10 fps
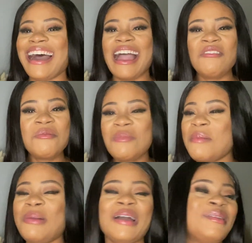I
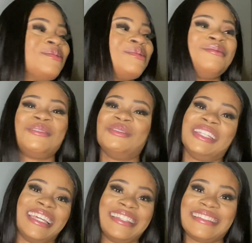remember those good old
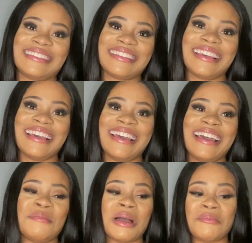days.
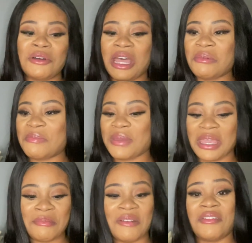My mother will
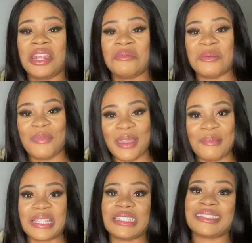pay, my father will pay,
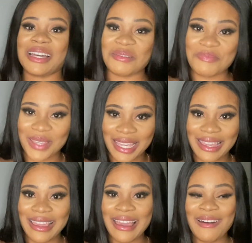my sister will pay,
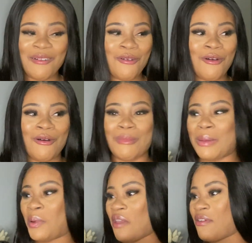my
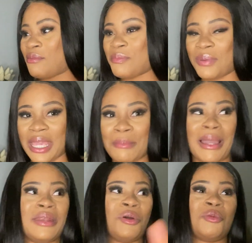boyfriend will pay,
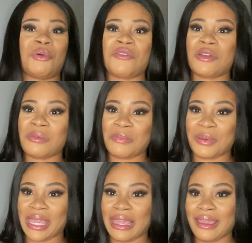my non-boyfriend will
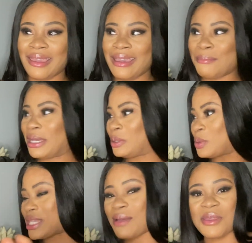pay, my
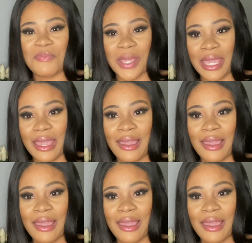toaster will pay.